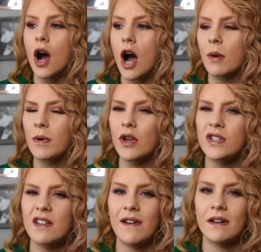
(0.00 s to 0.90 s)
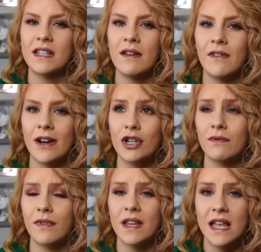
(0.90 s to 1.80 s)
I've been using the same
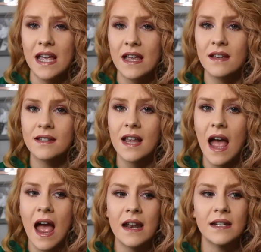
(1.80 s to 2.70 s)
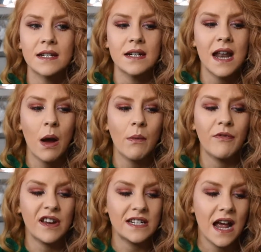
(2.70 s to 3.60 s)
foundation for years, and now I'm
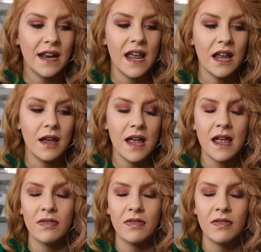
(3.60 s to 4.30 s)
fake tanning,